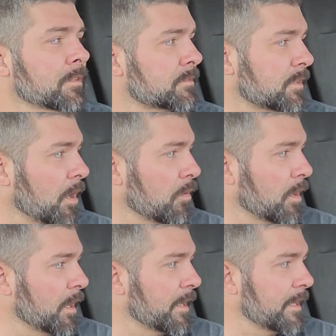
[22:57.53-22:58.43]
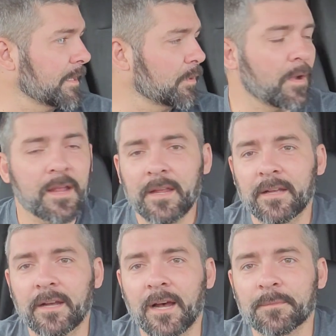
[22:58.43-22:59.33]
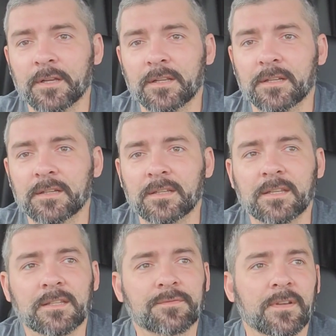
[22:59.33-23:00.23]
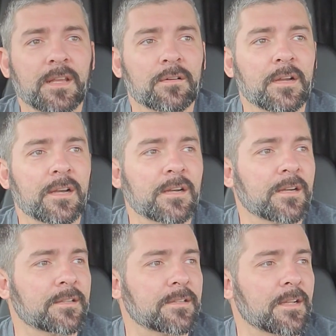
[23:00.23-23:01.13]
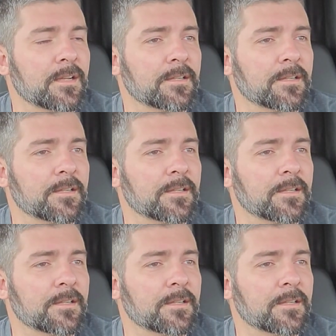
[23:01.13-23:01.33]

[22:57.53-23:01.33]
So anyway, I'm gonna end this video here, and